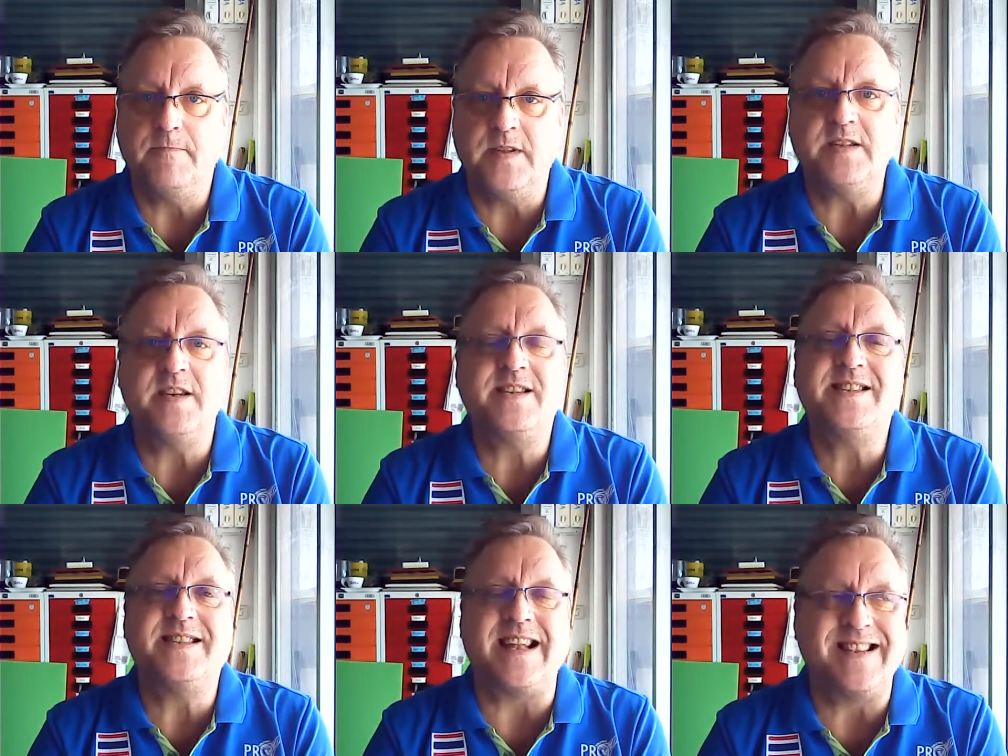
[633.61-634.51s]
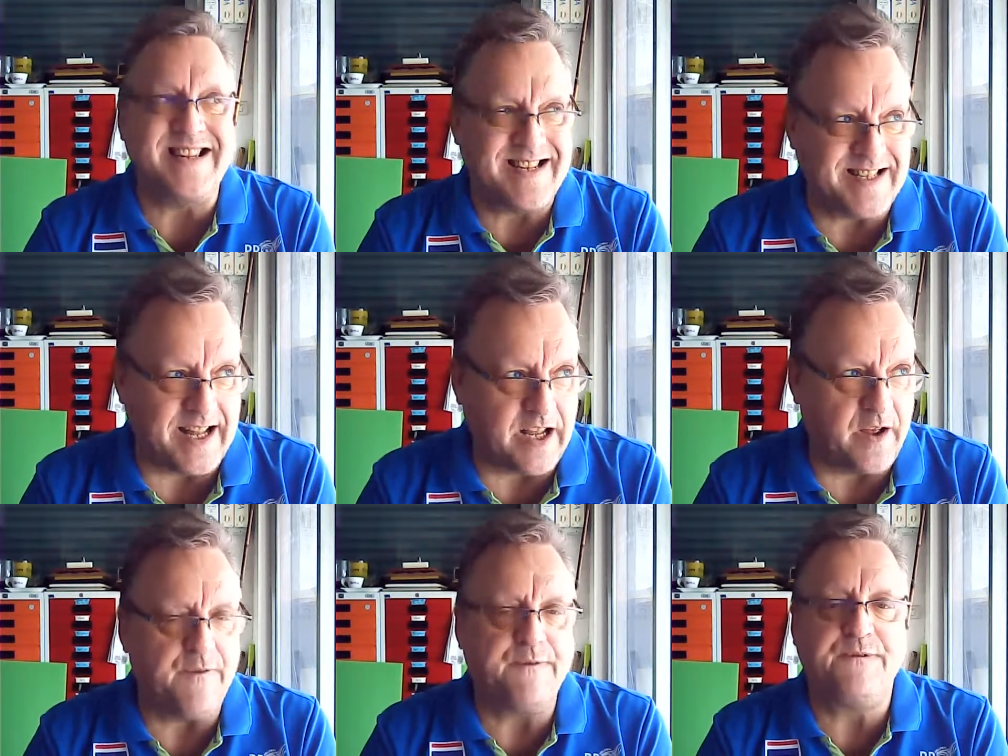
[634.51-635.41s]
this is
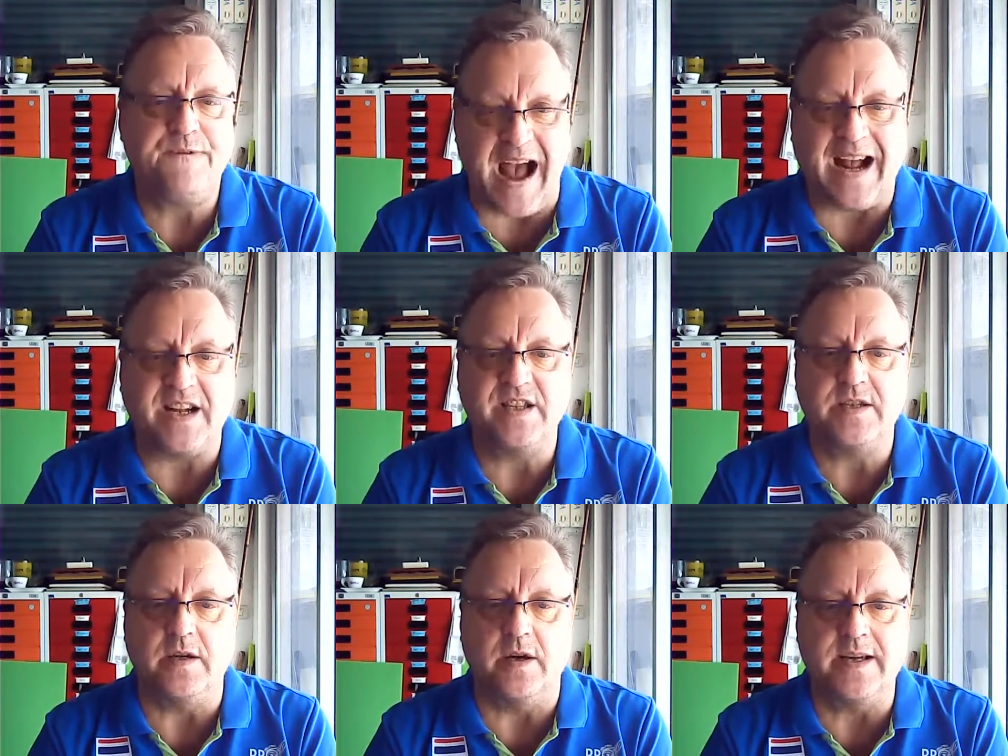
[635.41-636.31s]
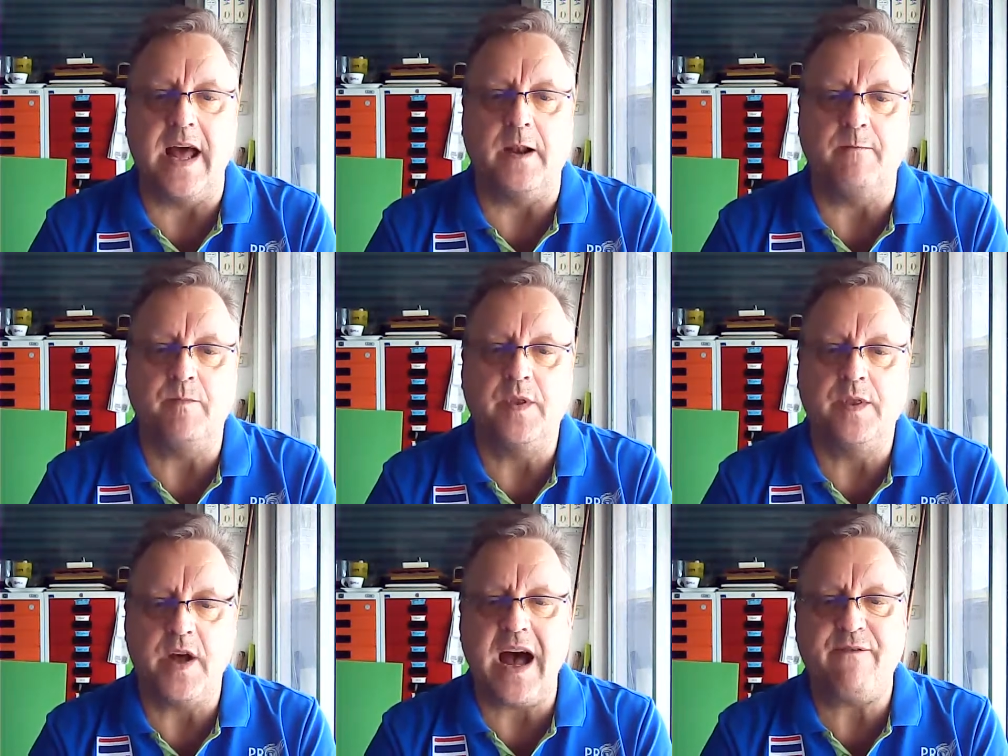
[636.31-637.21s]
statistic facts again.
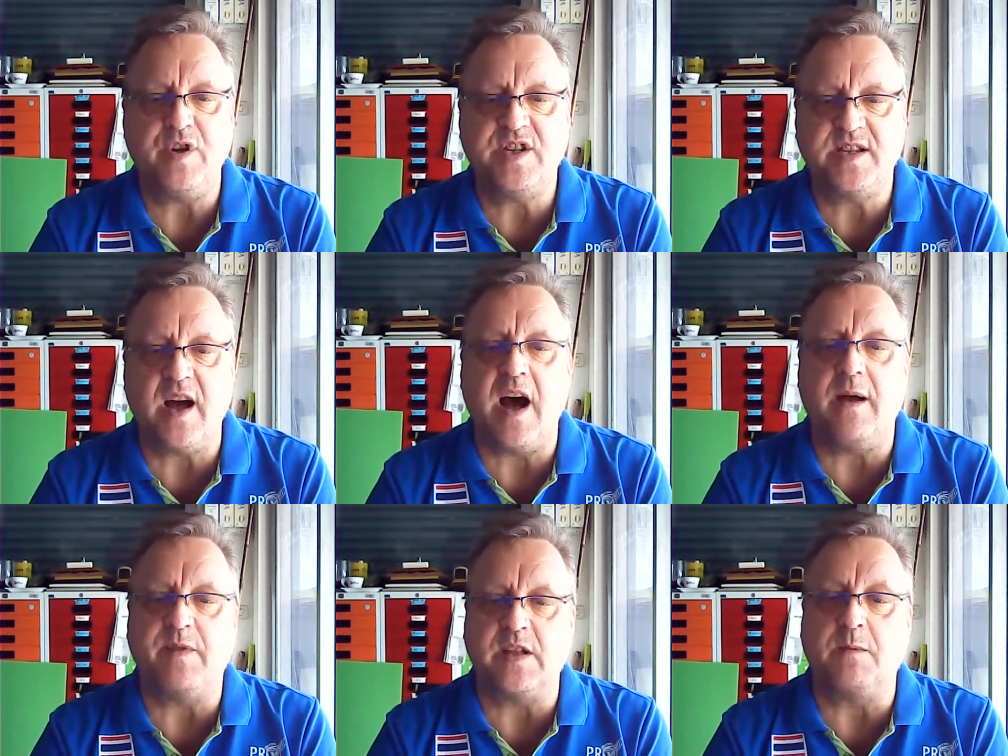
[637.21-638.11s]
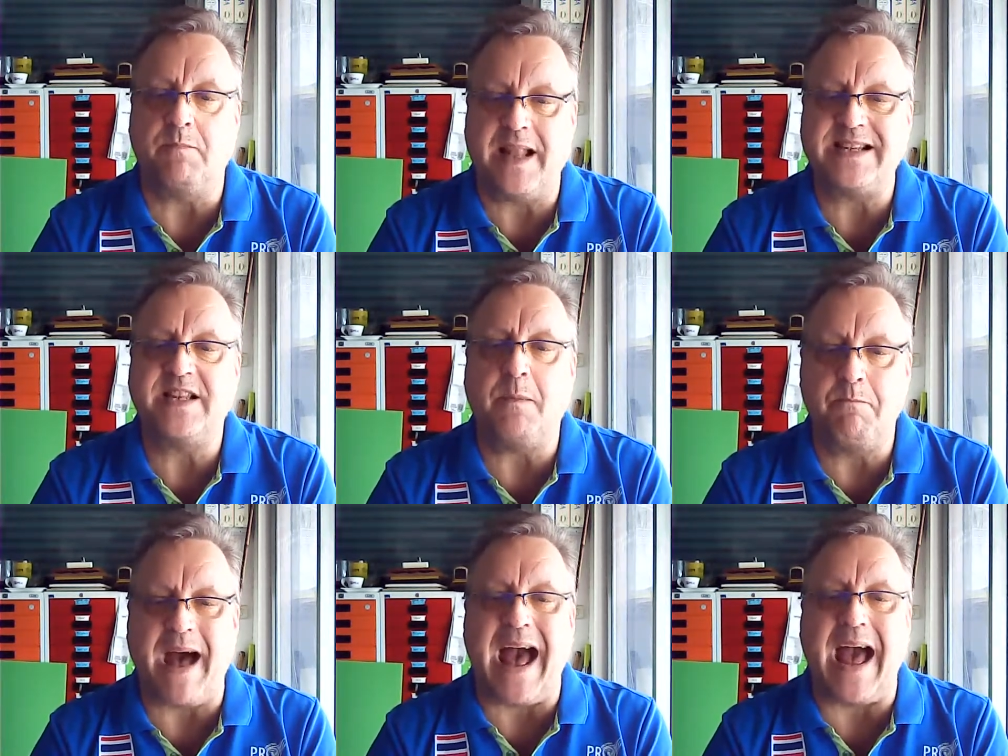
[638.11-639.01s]
The average time that the
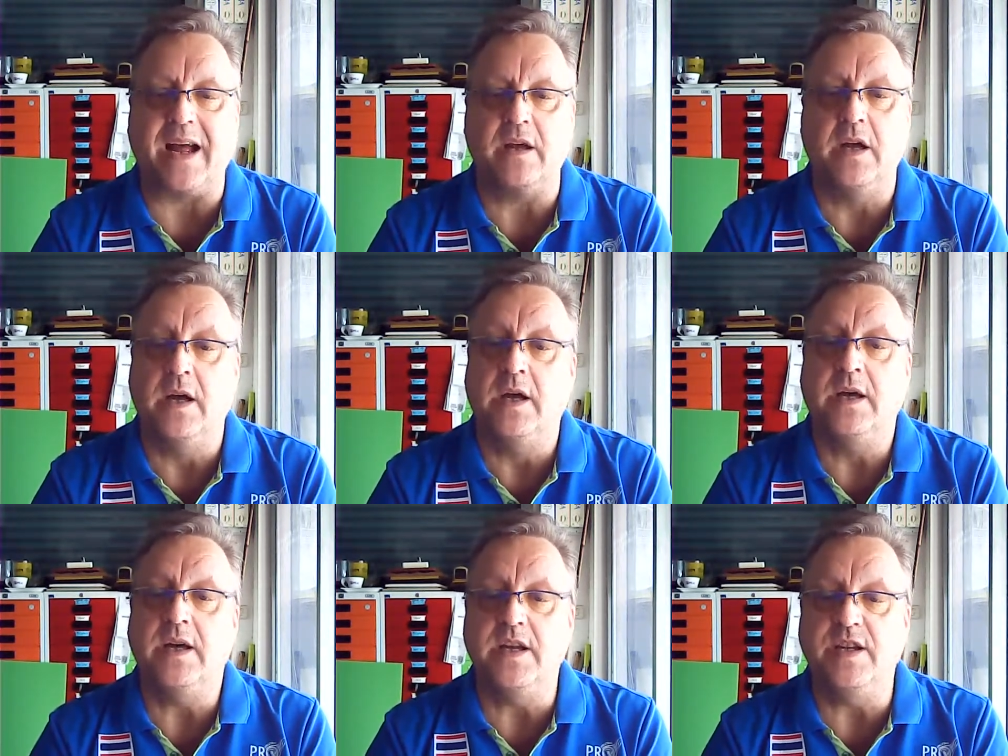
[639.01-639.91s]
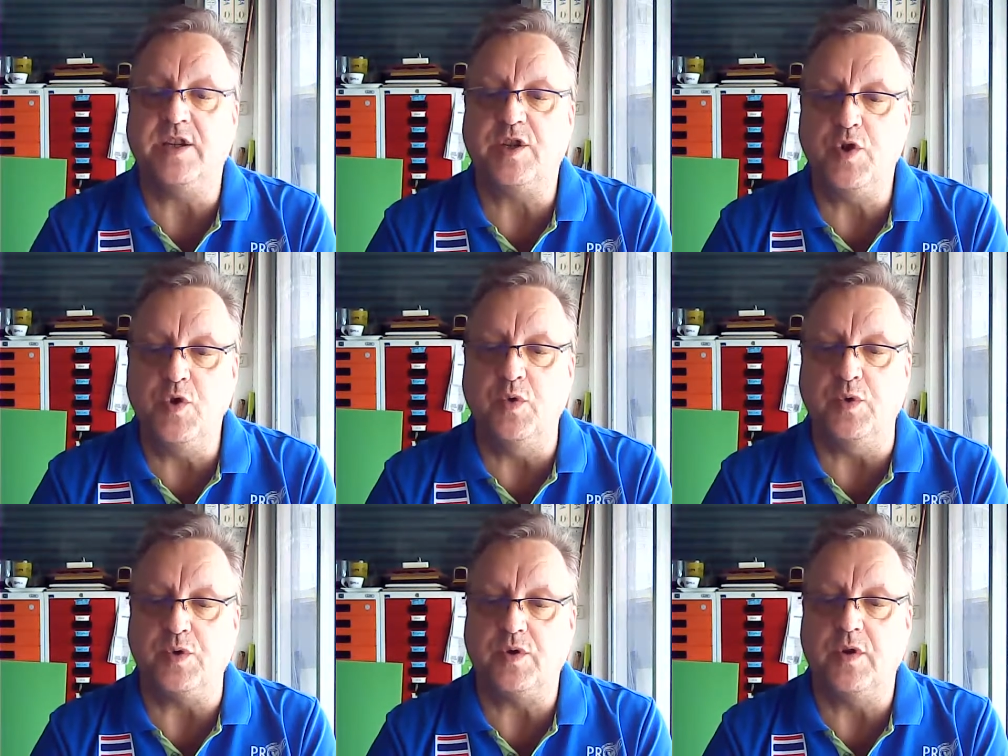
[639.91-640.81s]
plastic bag is
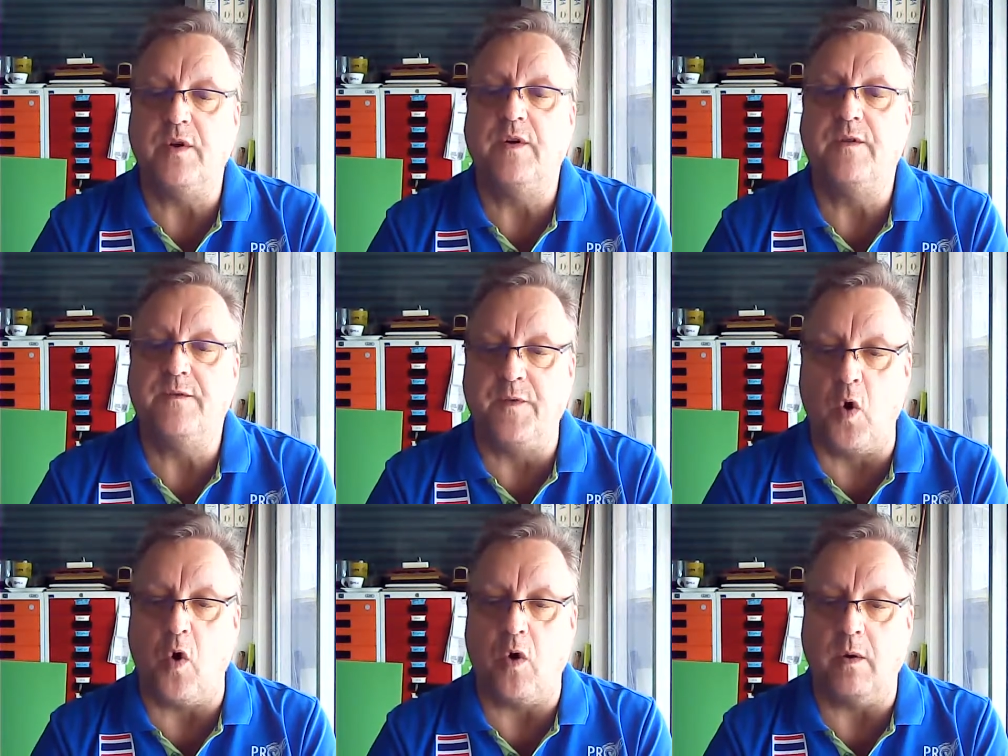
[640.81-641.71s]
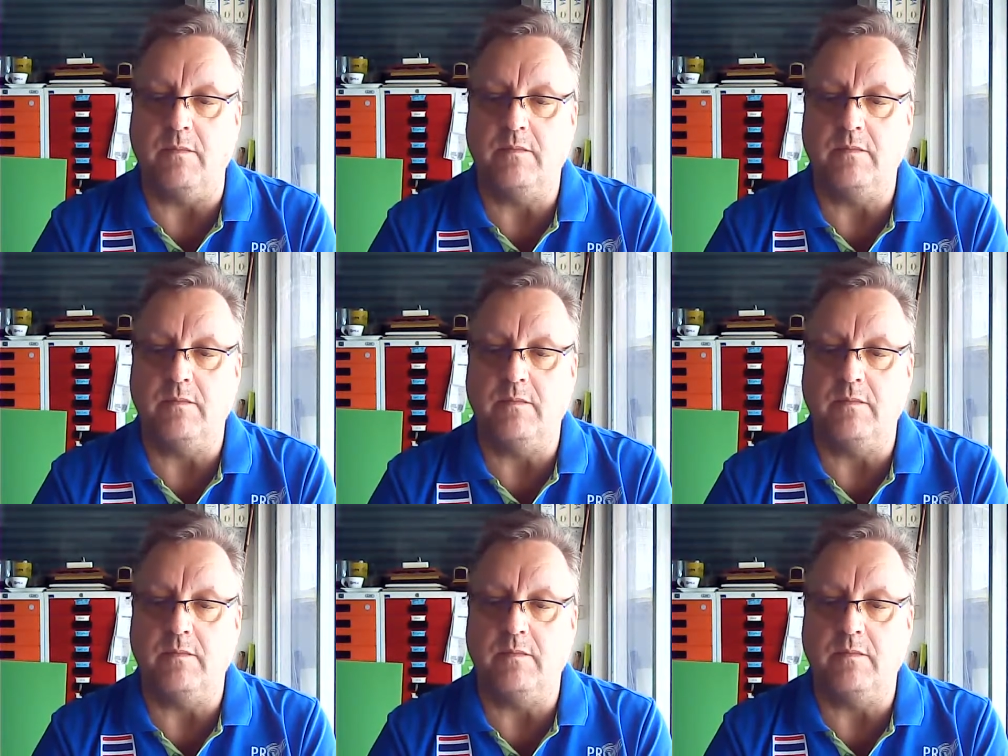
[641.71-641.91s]
used for